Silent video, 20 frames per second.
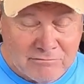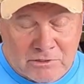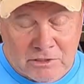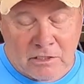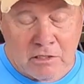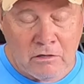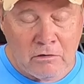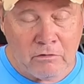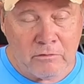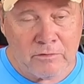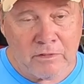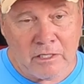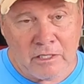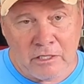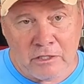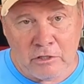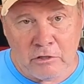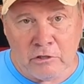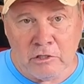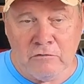So,
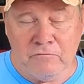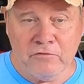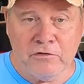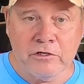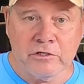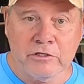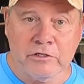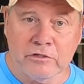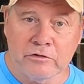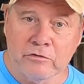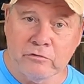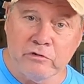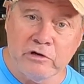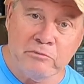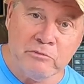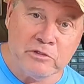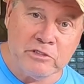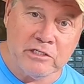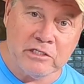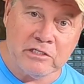you know, you can figure the
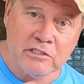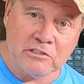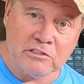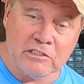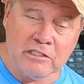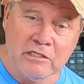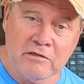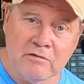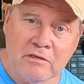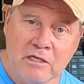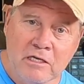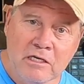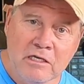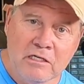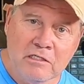arithmetic yourself.